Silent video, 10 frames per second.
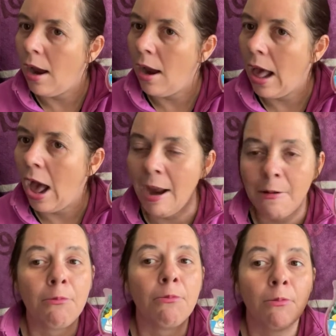I
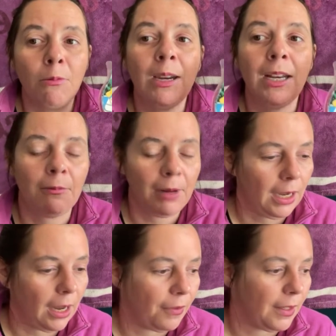really, really
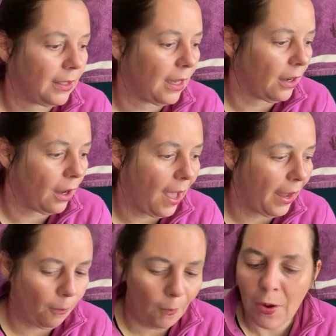love this scent. Like
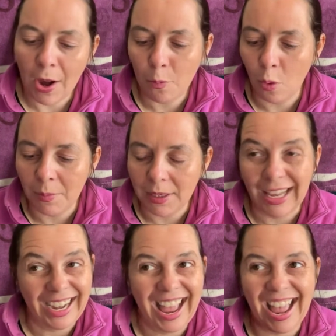when I warm this, I
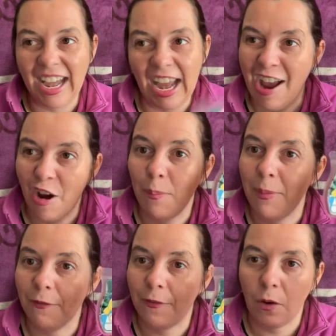can't help
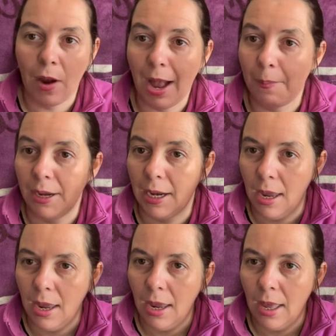but feel happy.
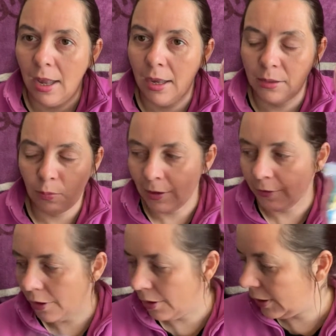It's one of
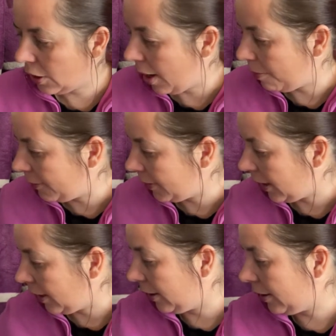those type of
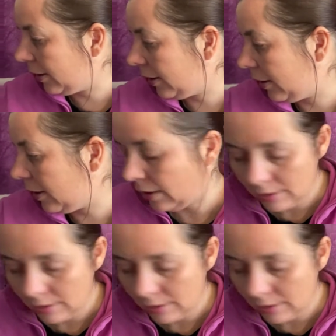scents.